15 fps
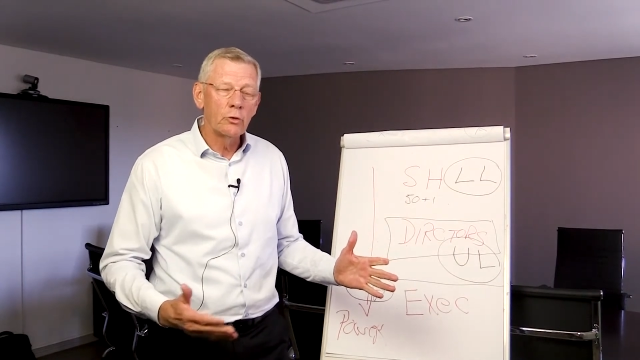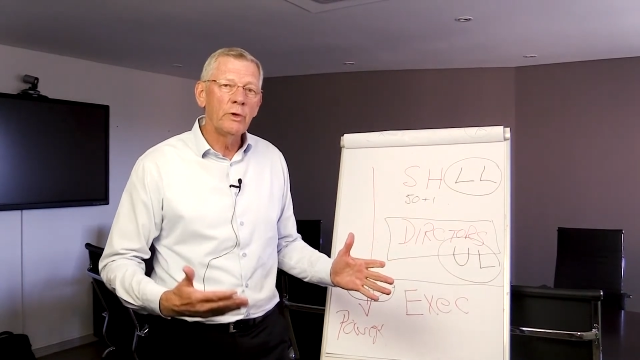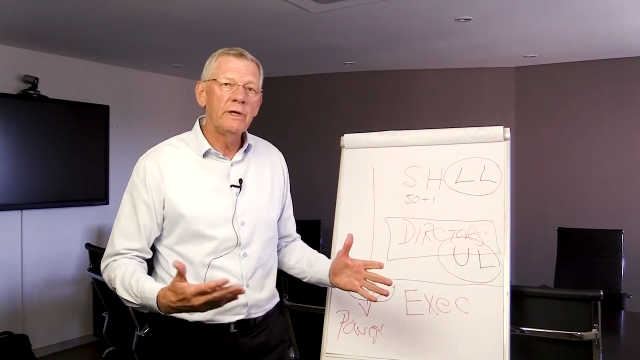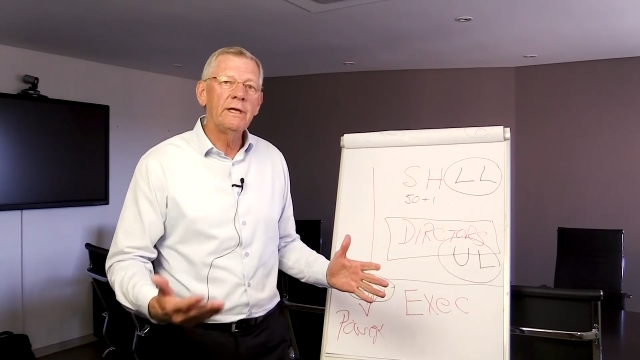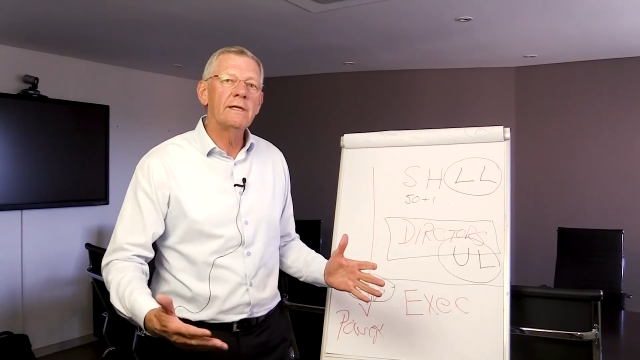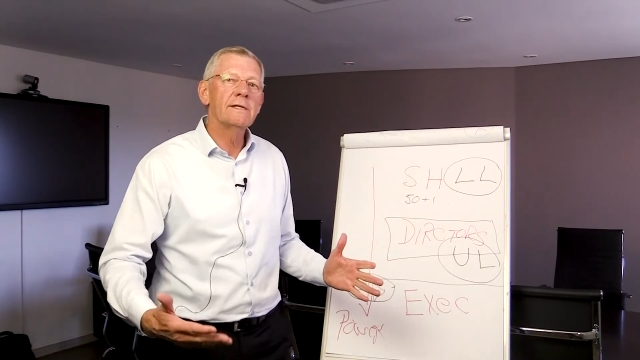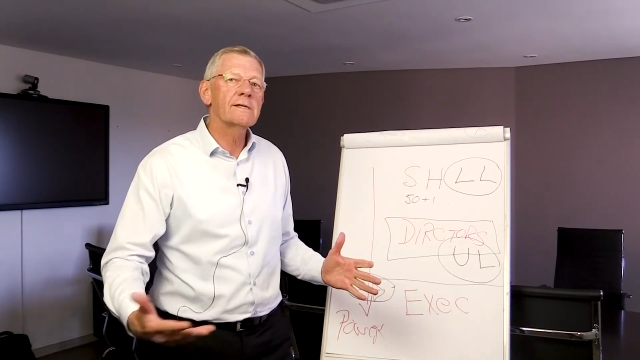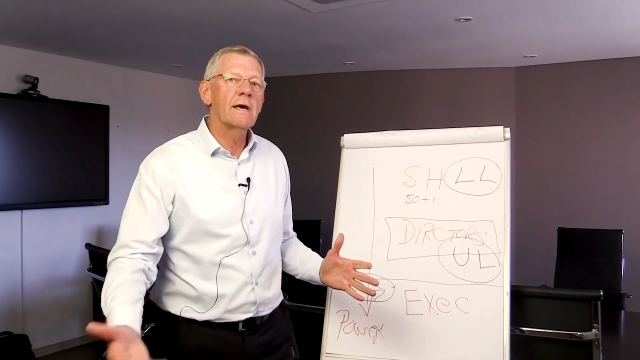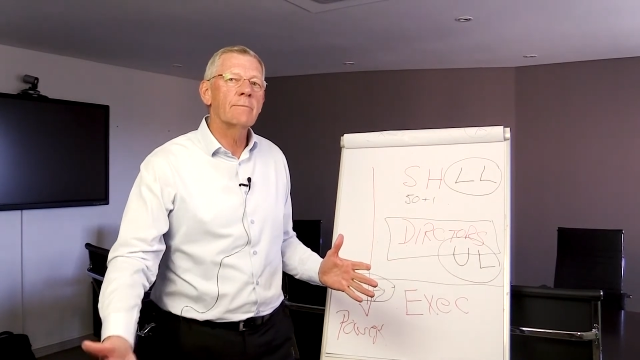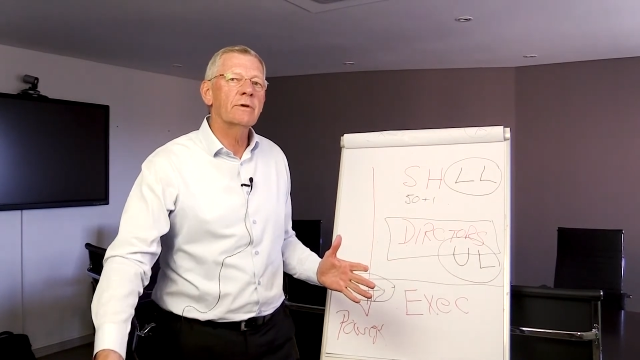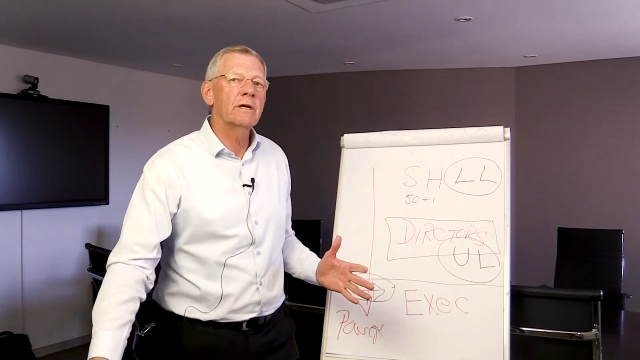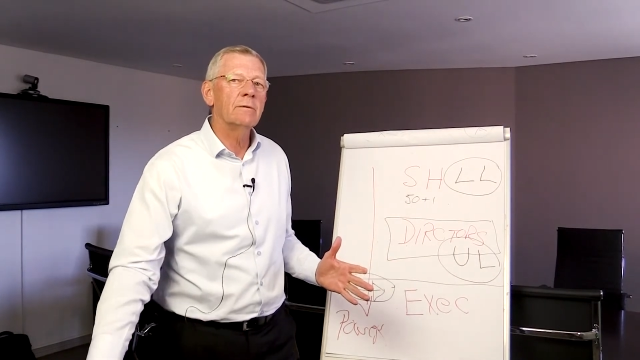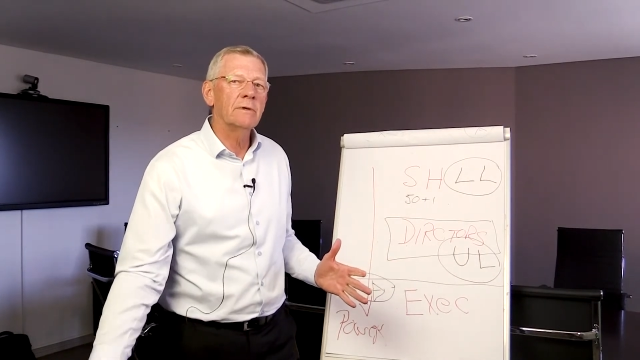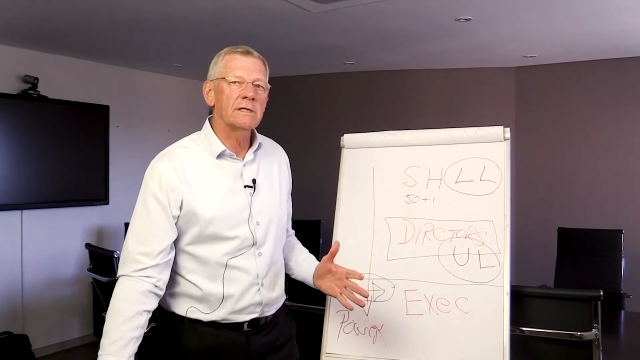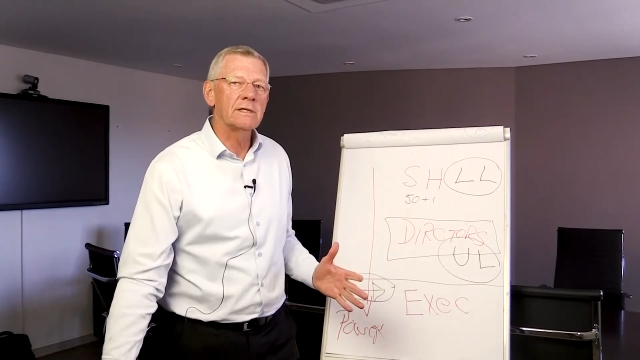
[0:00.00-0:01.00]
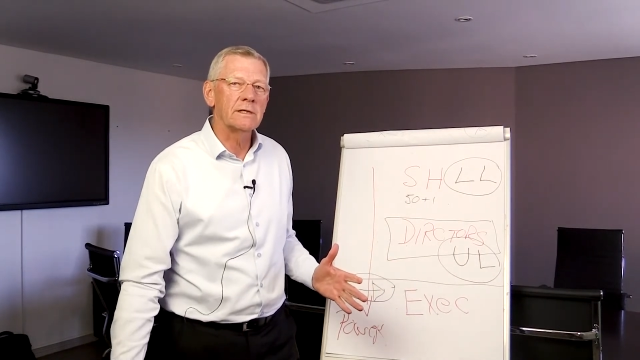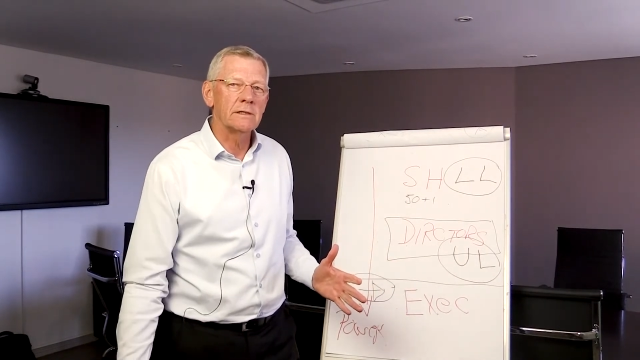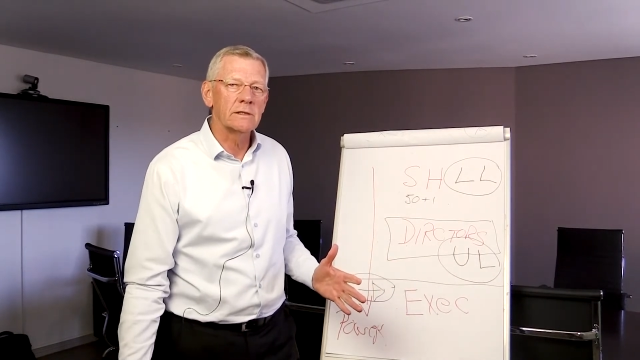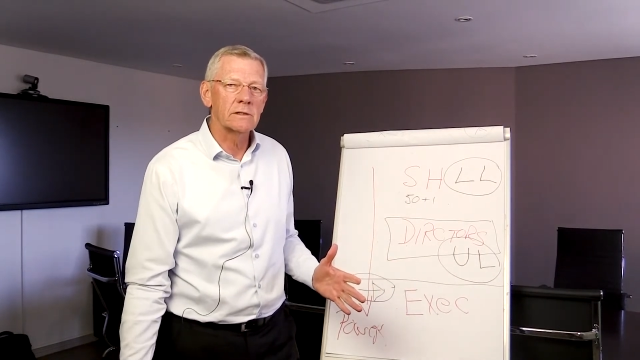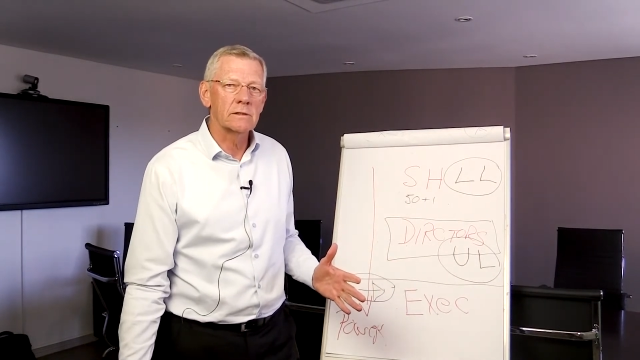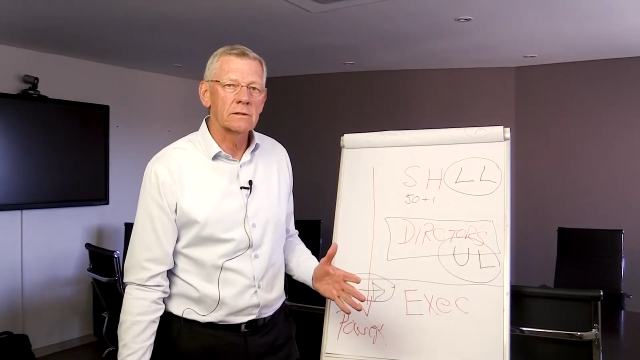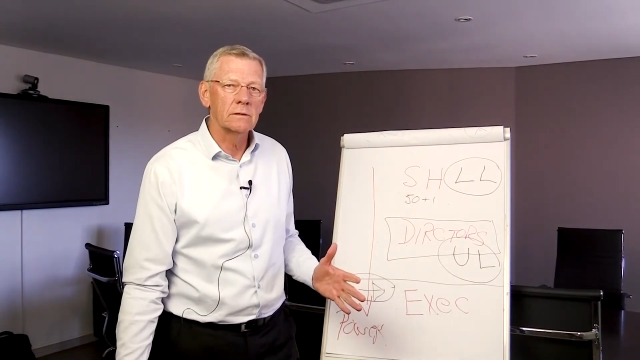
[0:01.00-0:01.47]
we need
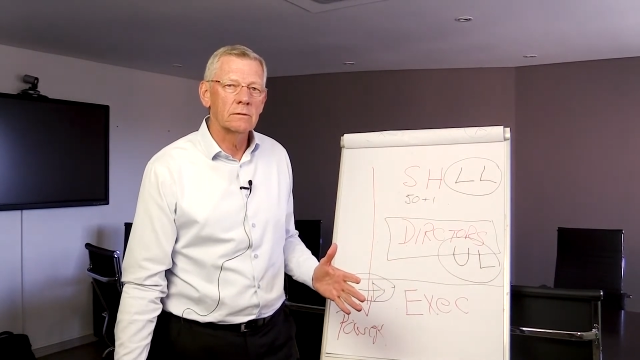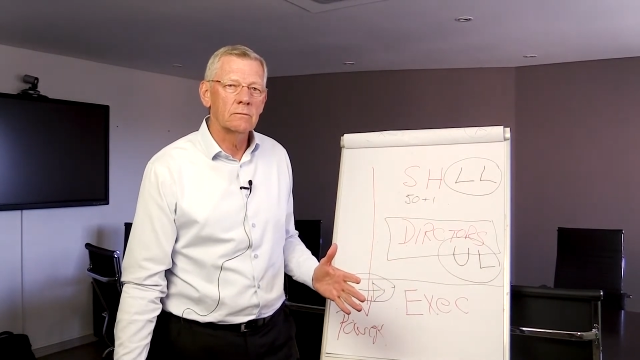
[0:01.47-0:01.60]
subcommittees?